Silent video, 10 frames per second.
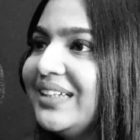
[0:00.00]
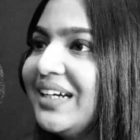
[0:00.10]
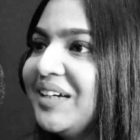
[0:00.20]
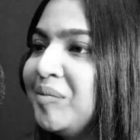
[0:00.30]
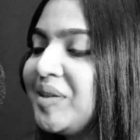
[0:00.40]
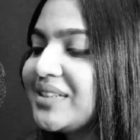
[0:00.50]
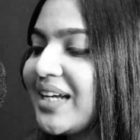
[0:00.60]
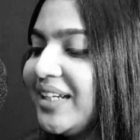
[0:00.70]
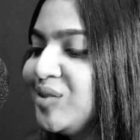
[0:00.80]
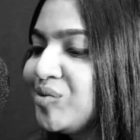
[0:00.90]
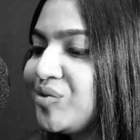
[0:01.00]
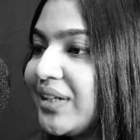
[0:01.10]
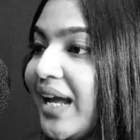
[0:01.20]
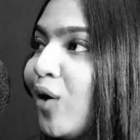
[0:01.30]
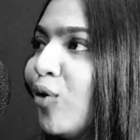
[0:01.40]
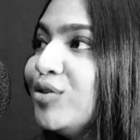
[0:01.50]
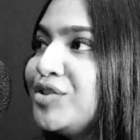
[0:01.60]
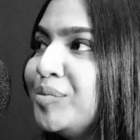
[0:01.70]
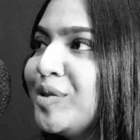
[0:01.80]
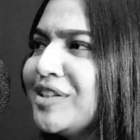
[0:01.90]
Yeah, because I don't.
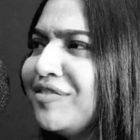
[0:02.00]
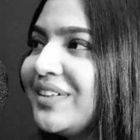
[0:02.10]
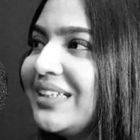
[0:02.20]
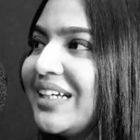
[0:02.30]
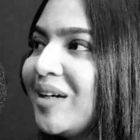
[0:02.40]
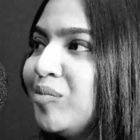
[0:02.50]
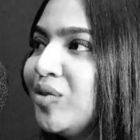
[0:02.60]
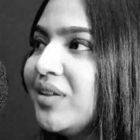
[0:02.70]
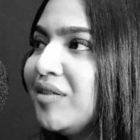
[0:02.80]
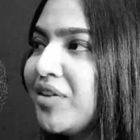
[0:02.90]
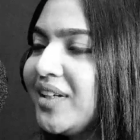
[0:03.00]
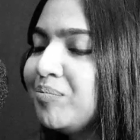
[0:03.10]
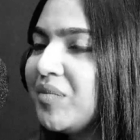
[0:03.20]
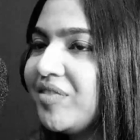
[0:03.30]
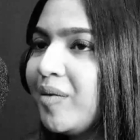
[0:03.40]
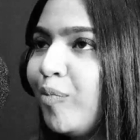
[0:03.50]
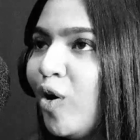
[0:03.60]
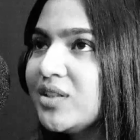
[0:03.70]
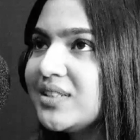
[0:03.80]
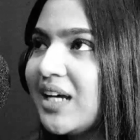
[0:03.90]
Also because I feel like if I
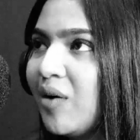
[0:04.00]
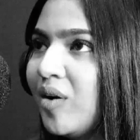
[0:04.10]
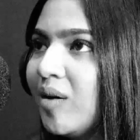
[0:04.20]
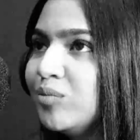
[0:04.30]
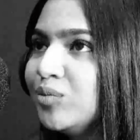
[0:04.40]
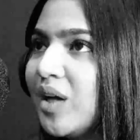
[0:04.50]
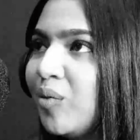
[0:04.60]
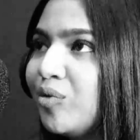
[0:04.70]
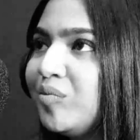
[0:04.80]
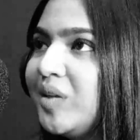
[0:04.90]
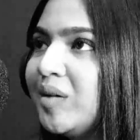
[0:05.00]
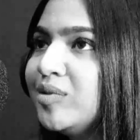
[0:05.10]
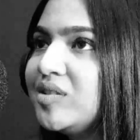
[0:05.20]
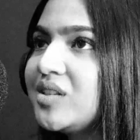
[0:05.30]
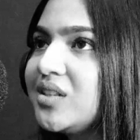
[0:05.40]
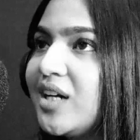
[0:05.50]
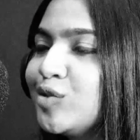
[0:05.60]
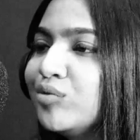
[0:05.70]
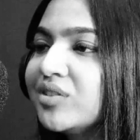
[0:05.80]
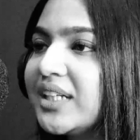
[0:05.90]
pause now, I won't be able to
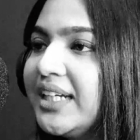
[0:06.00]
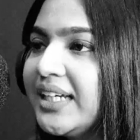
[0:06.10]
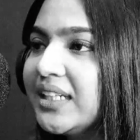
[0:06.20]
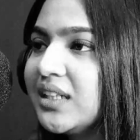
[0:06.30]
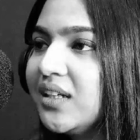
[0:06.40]
start over again.